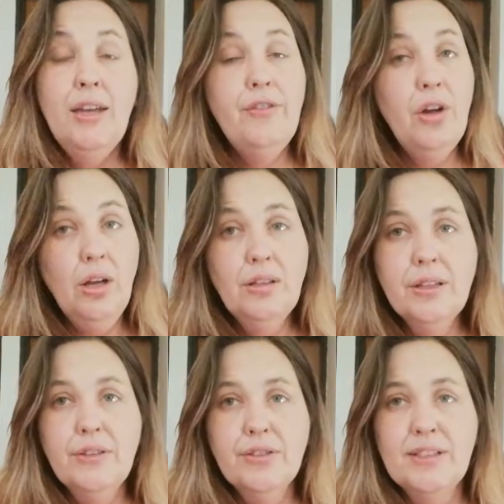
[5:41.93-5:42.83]
If you are
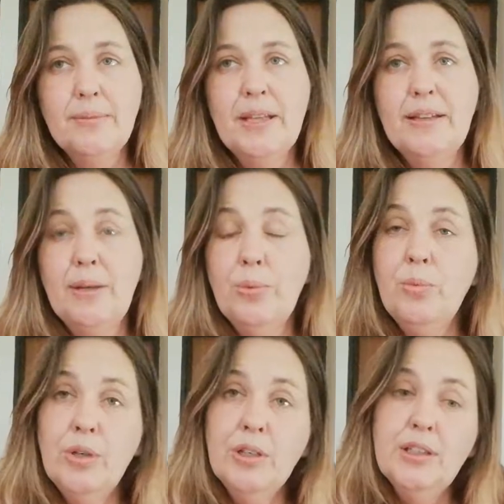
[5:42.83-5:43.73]
looking for something that
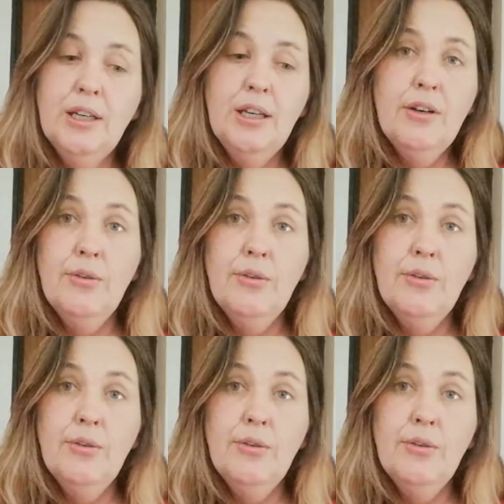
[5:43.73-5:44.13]
will work